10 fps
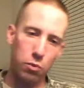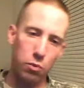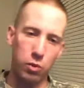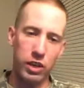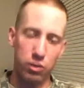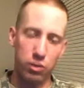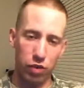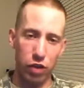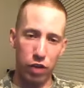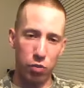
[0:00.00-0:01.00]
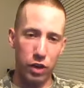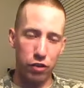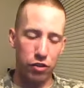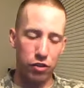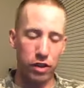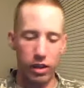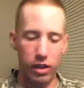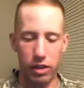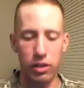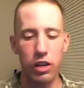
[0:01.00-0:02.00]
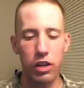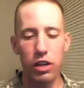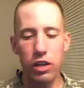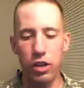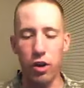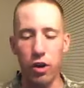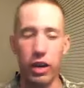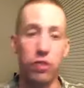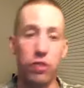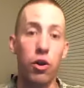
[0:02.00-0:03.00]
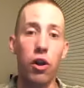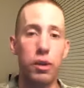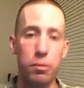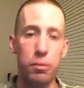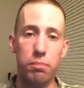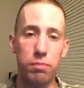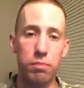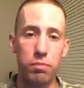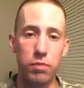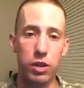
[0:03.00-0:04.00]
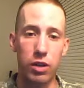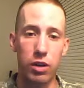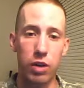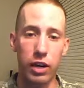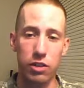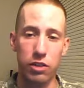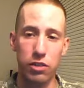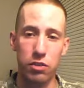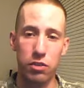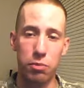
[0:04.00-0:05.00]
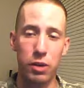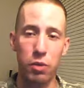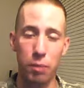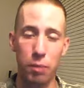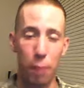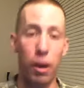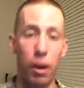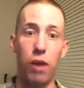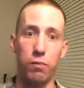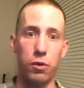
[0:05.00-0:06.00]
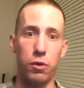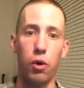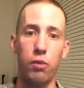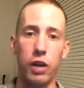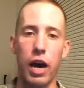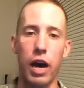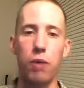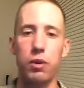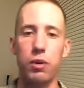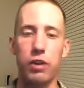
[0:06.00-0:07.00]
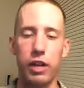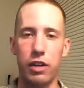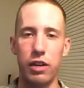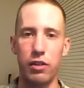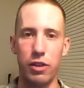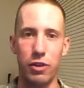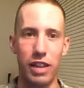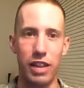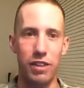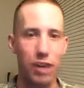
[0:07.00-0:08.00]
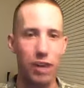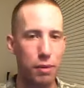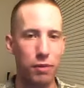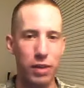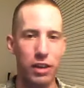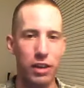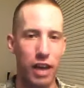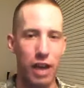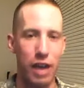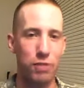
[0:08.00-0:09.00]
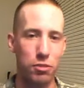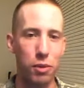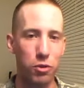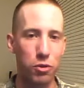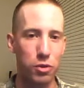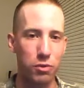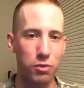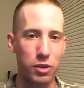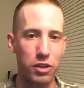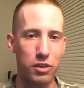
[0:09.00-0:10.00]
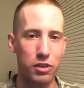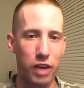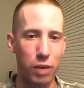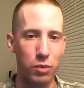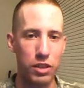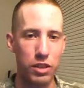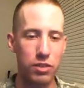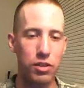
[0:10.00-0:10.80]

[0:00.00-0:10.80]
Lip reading: we get to graduation, and you know, I got to call them. You know, I got to speak with my mom for over an hour, and you know, at that time, after not having spoke to her for near 9 weeks,